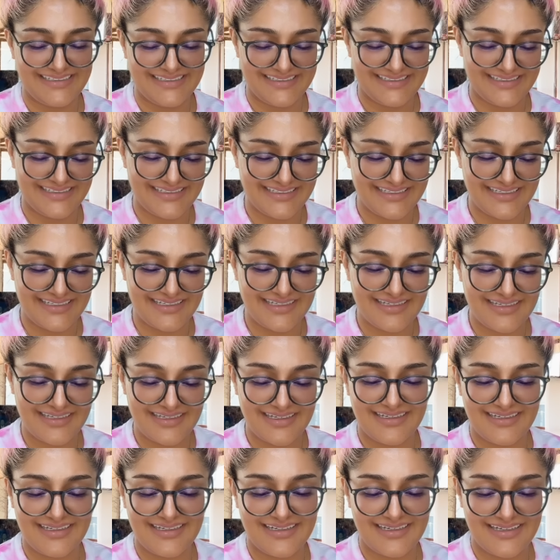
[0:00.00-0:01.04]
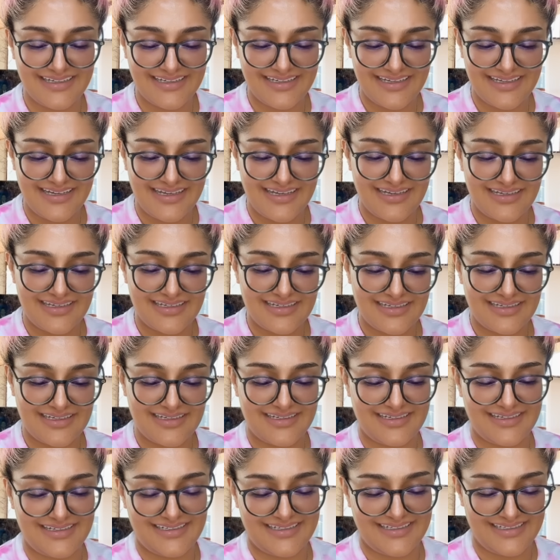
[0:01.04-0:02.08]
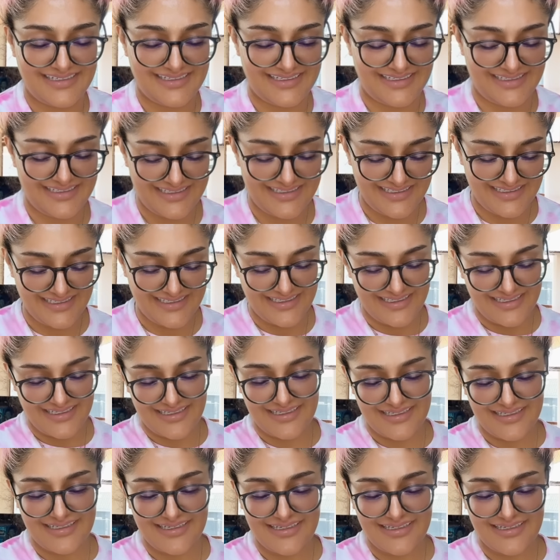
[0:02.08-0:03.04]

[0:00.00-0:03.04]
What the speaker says: (no one is talking)